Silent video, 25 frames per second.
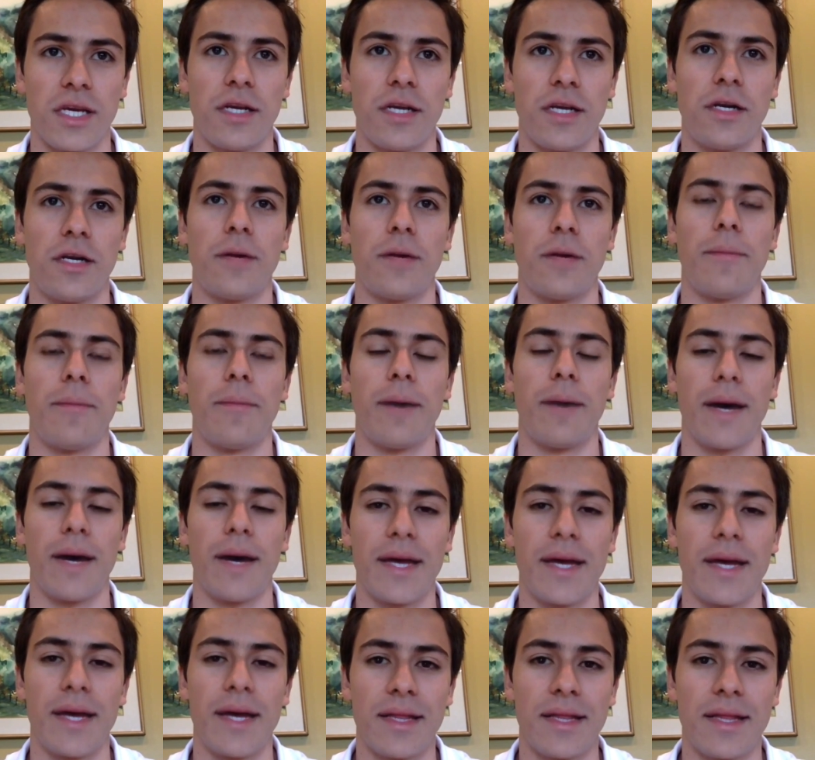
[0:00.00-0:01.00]
here, buy
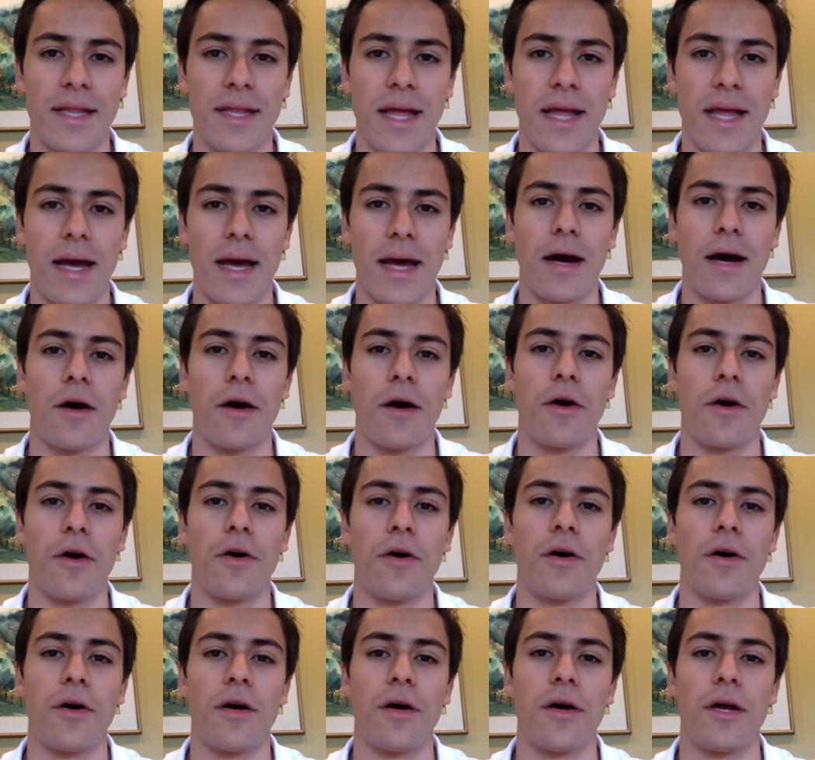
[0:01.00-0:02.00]
it
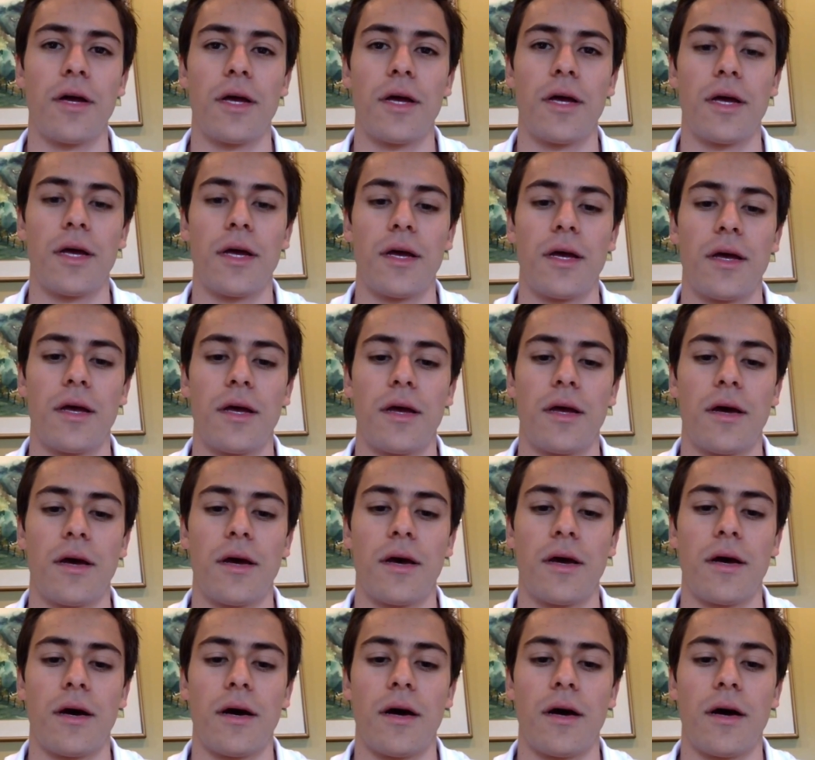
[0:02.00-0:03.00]
now.
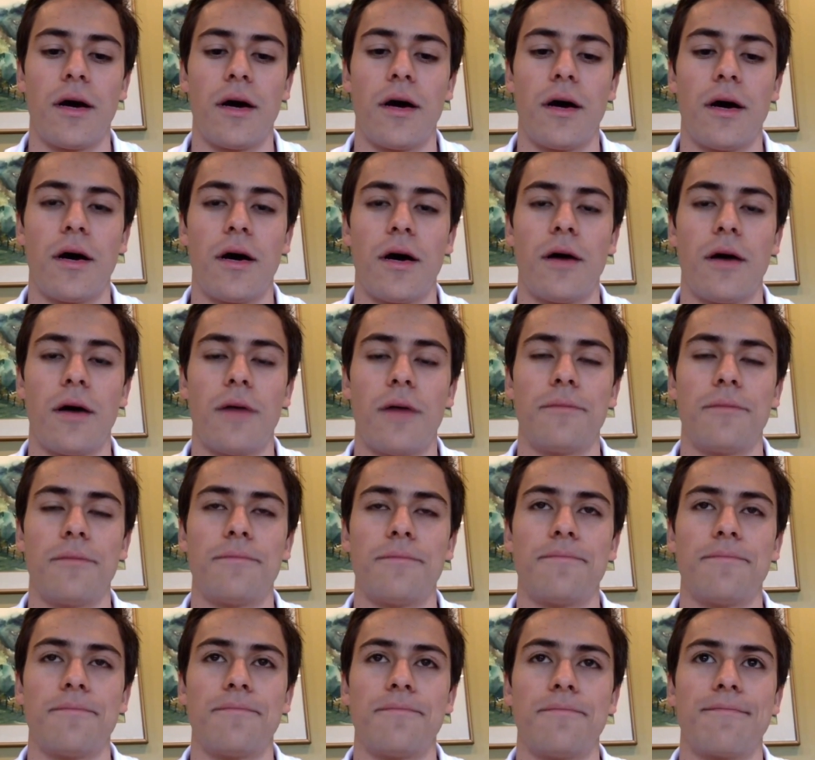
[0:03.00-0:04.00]

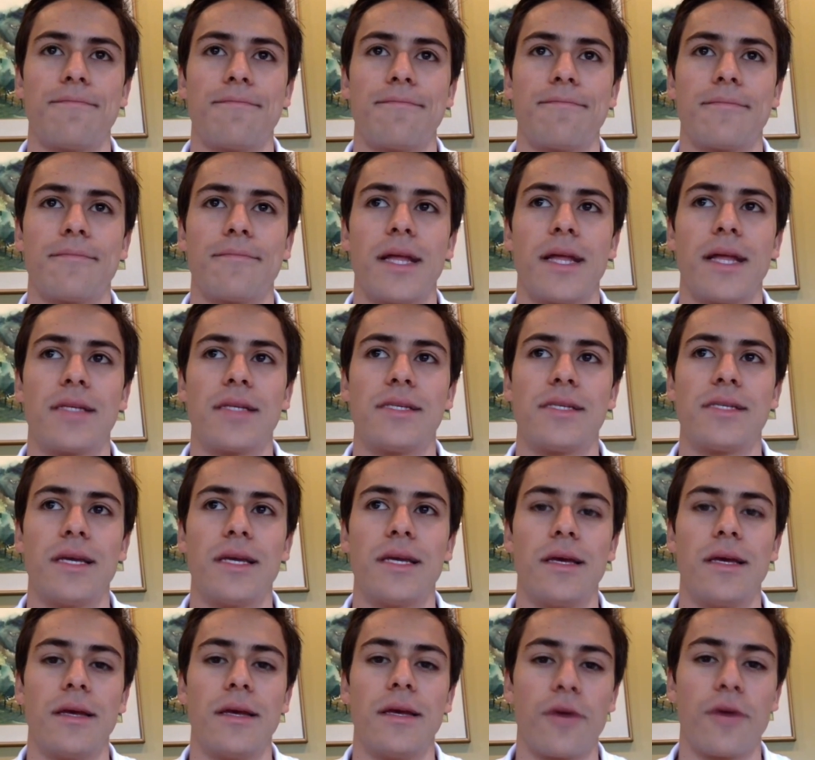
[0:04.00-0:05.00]
Let's
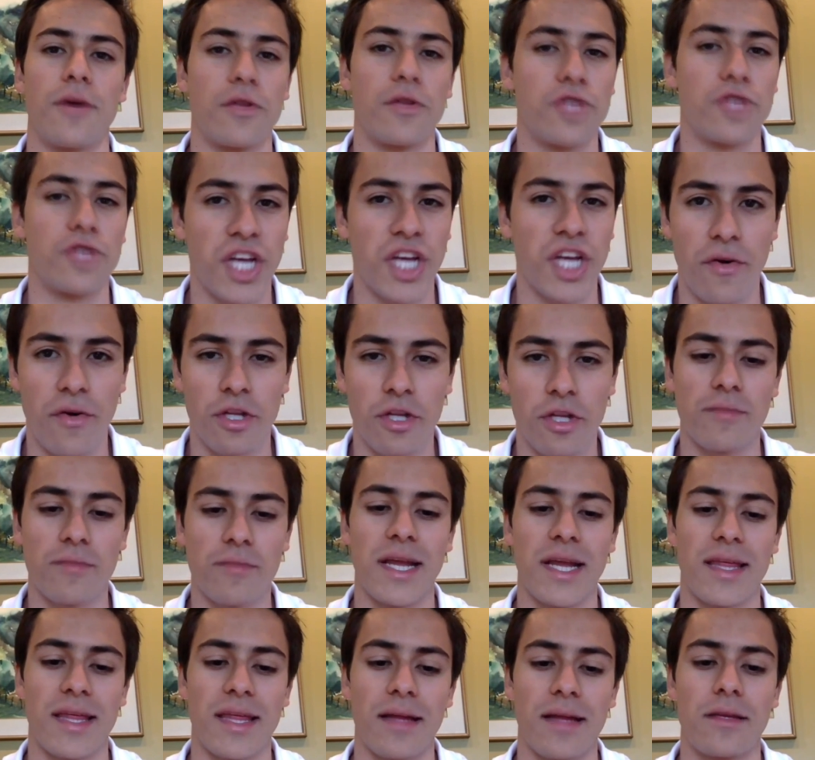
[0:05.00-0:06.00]
see. You can do
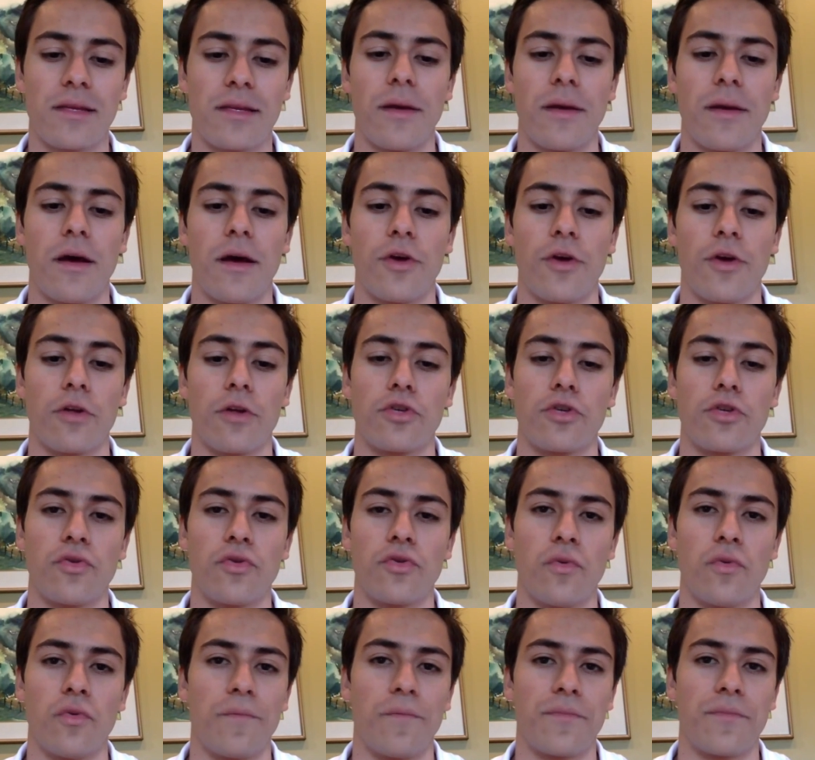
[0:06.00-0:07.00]
general terms like that.
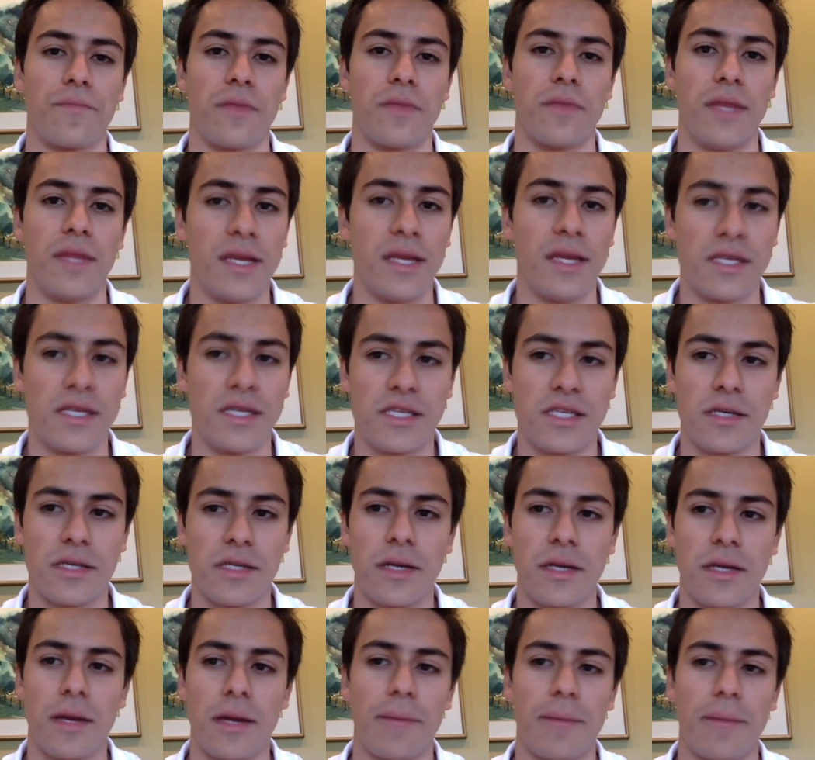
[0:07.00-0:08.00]
You can also
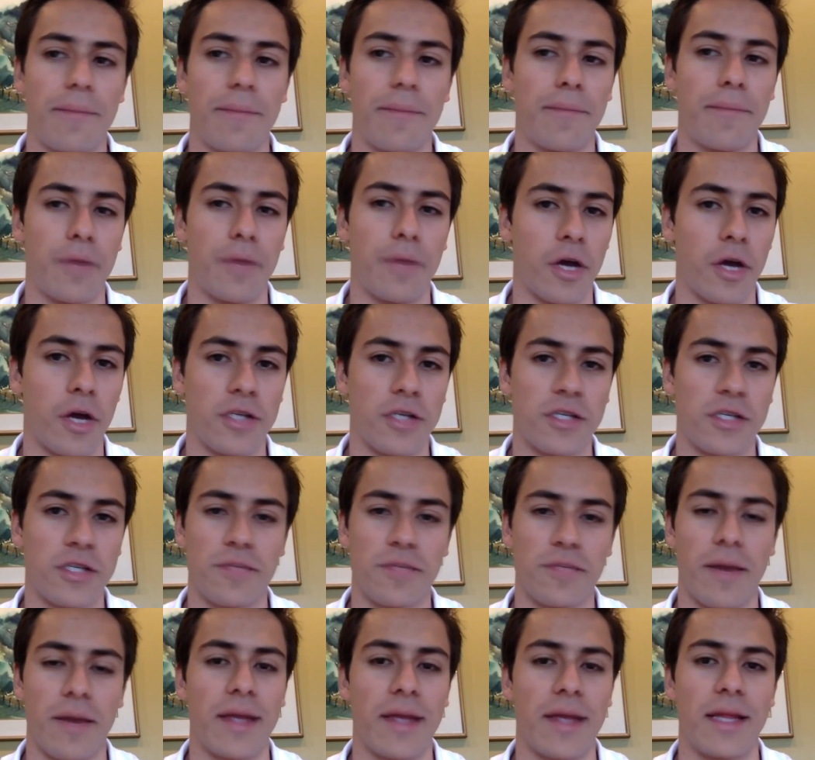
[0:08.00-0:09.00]
do niche
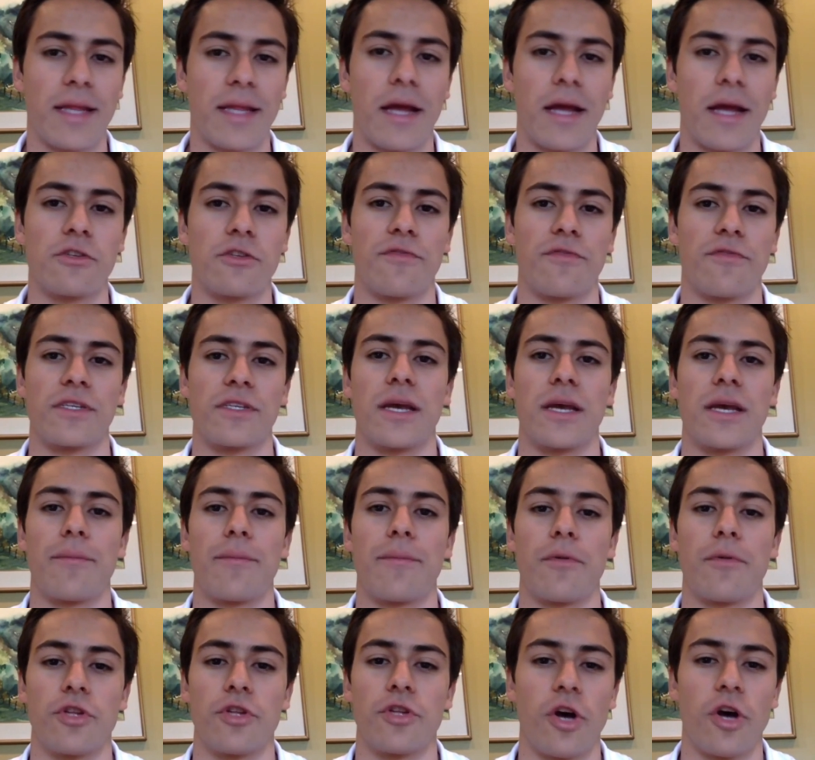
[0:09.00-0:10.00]
plus buy it
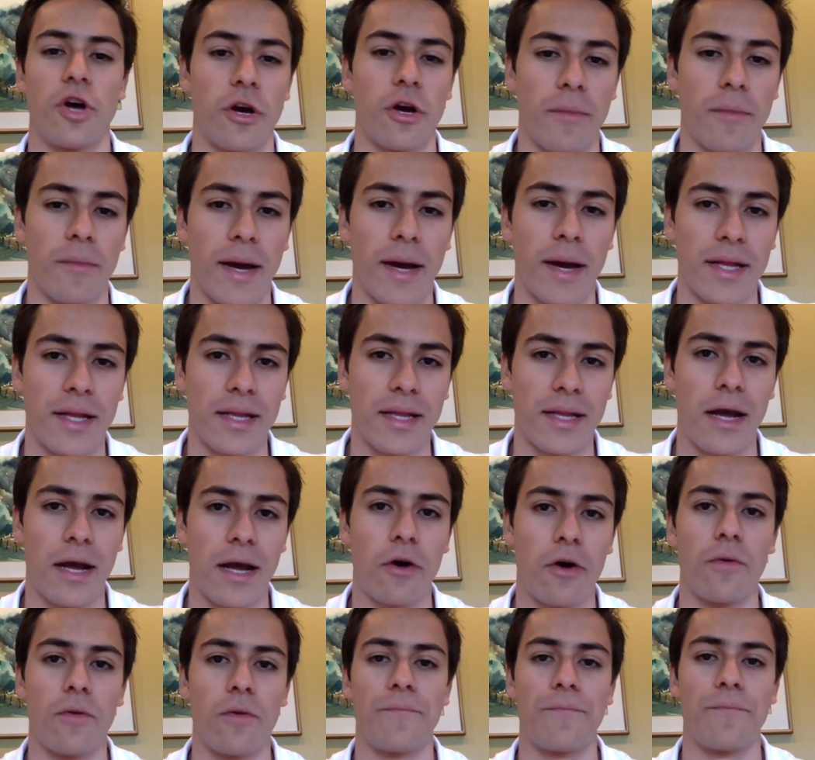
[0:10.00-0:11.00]
now. So, for example, dog buy
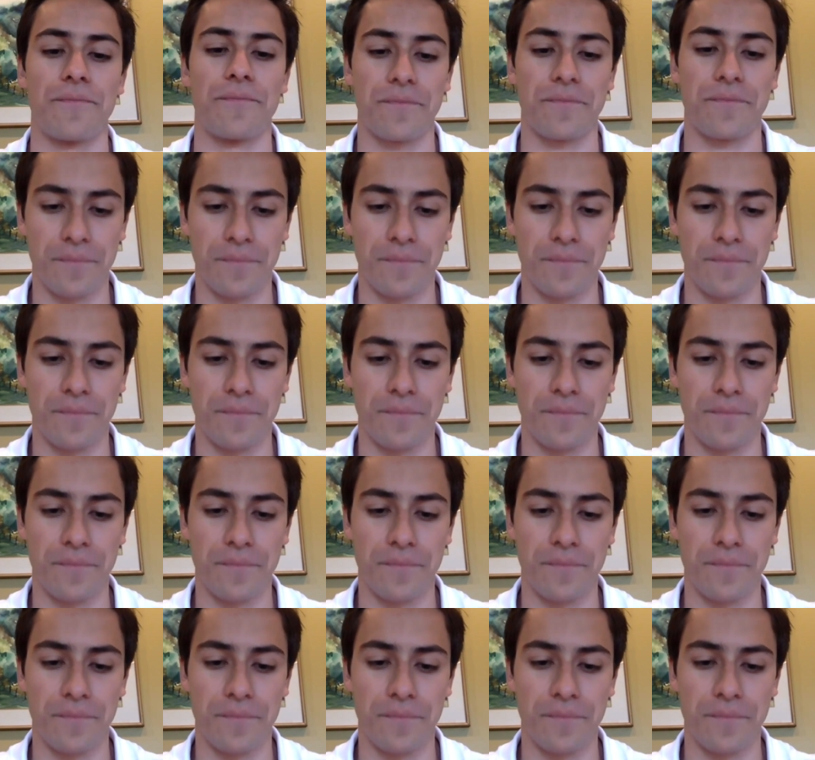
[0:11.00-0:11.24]
it now,